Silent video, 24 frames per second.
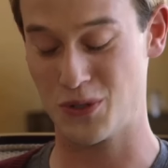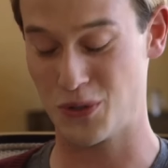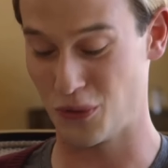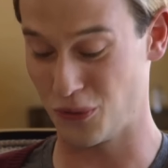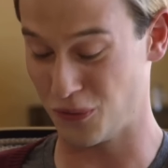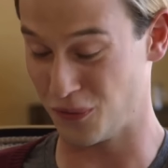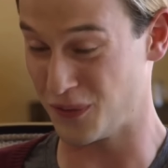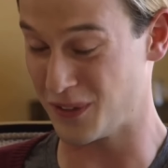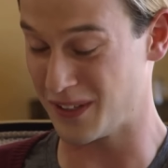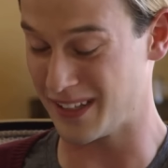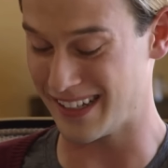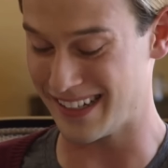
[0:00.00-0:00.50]

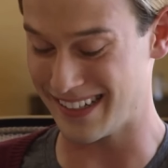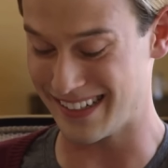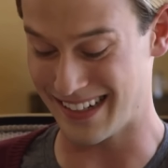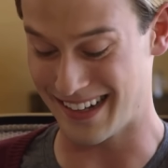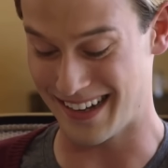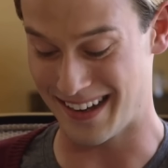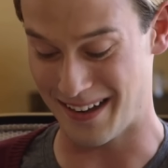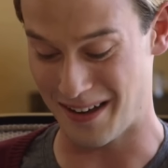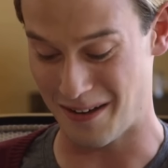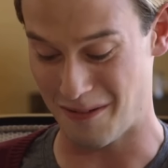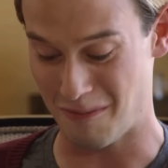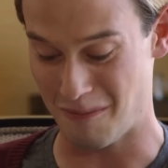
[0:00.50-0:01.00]
Truthfully,
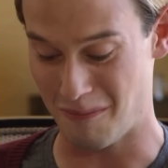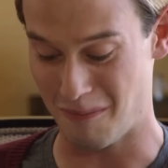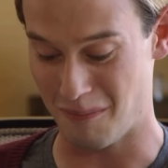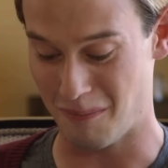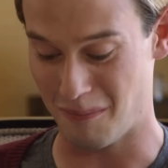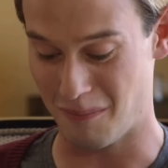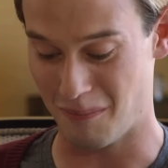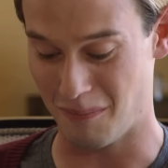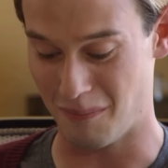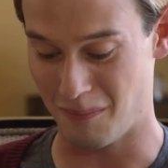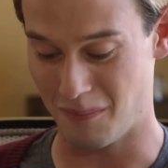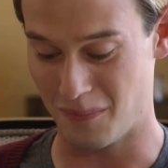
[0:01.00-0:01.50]

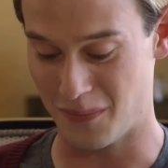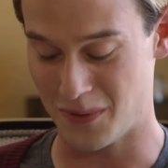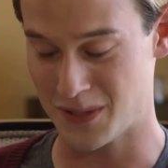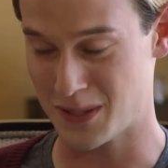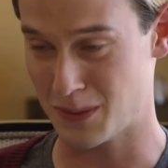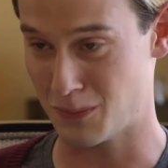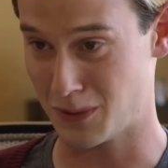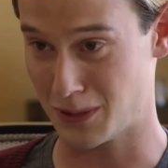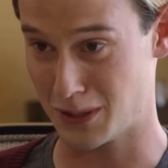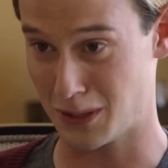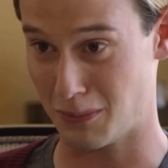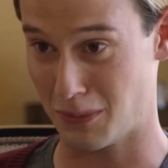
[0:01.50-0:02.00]
um, there's
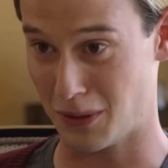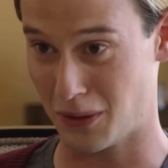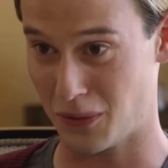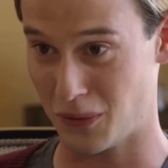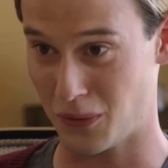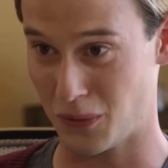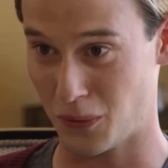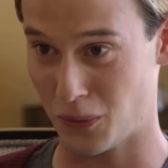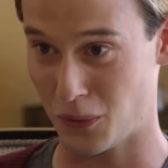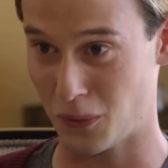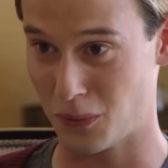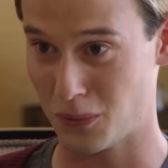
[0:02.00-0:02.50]
someone coming
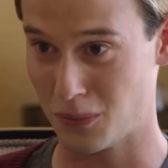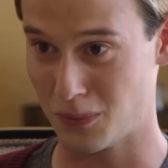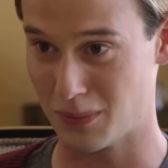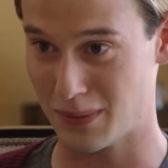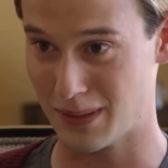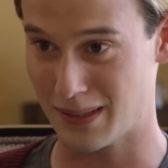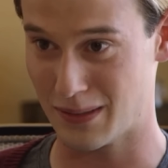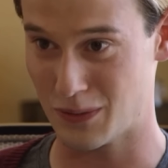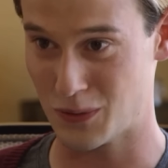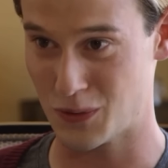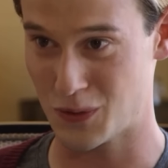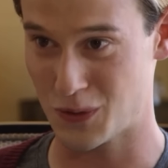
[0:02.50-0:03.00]
through,
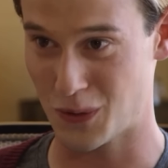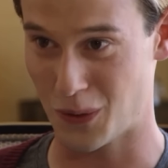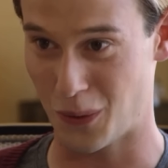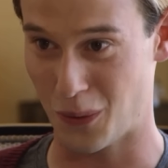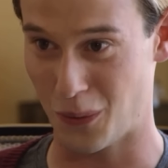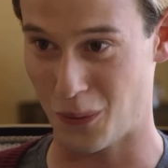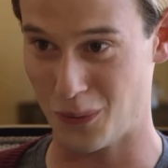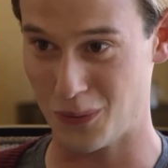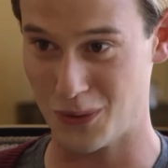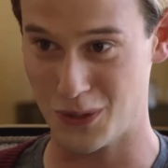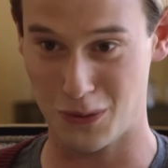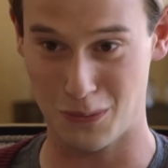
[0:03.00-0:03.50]

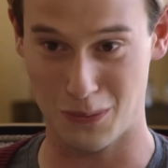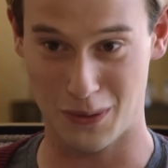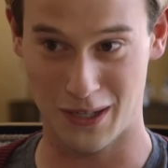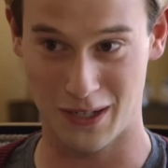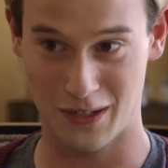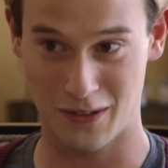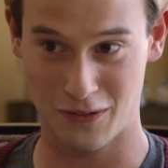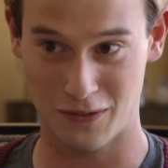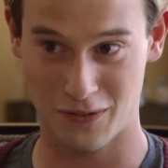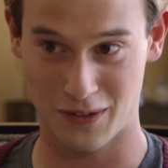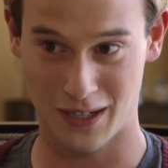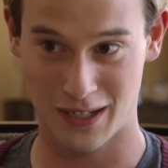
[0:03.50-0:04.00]
so do you
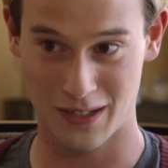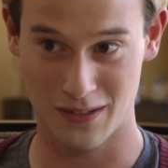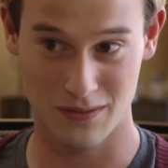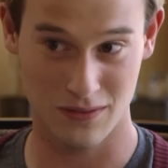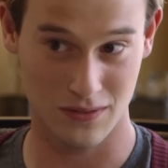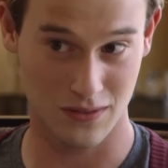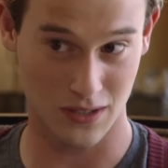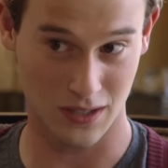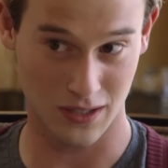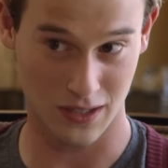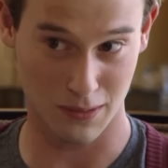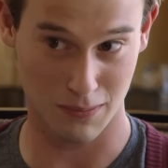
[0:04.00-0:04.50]
mind if I
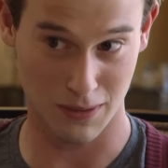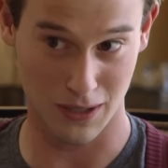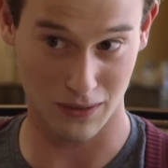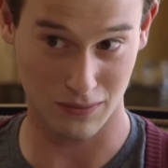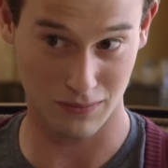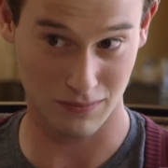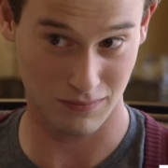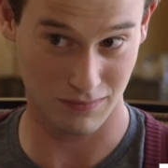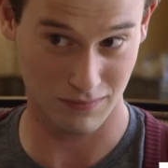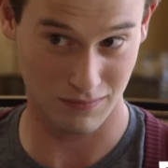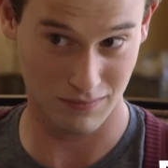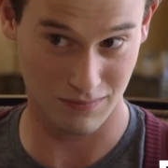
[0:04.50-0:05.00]
talk
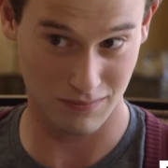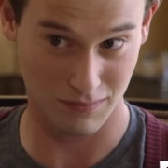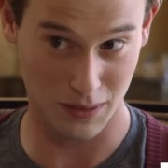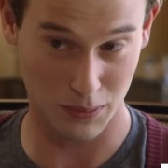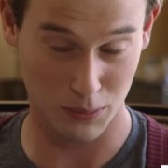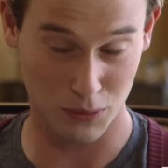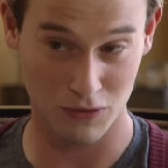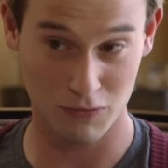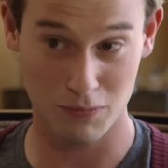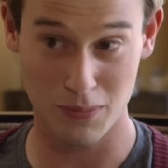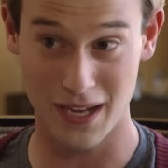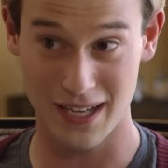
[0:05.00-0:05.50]
about
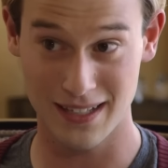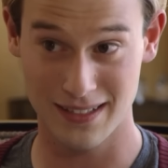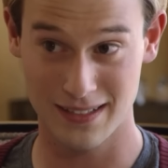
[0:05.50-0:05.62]
people who've